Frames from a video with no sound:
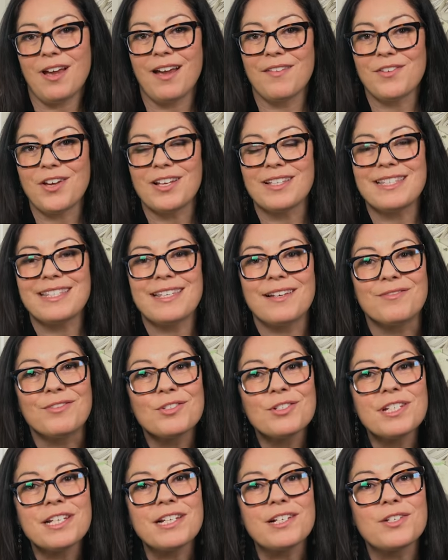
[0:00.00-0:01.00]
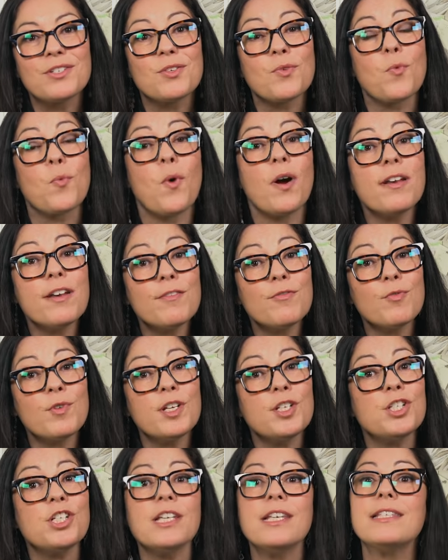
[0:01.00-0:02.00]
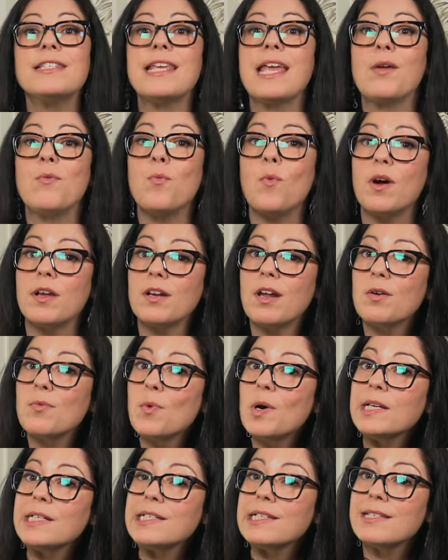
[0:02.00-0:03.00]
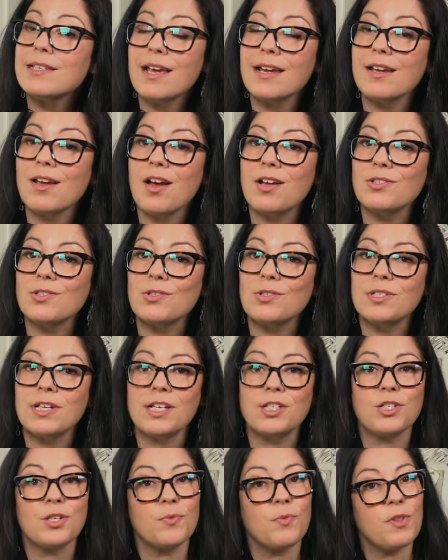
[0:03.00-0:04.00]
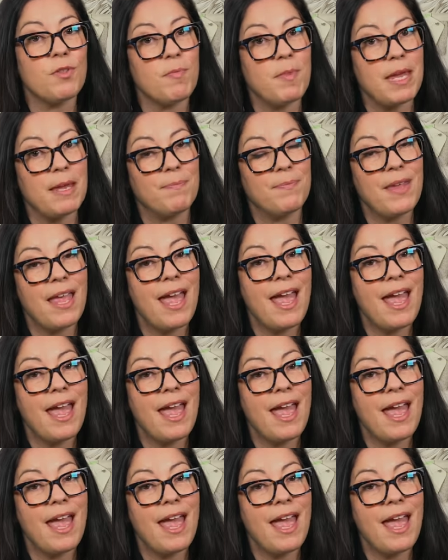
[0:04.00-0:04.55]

I've got several tiers, one of which is a one-on-one design consultation with me.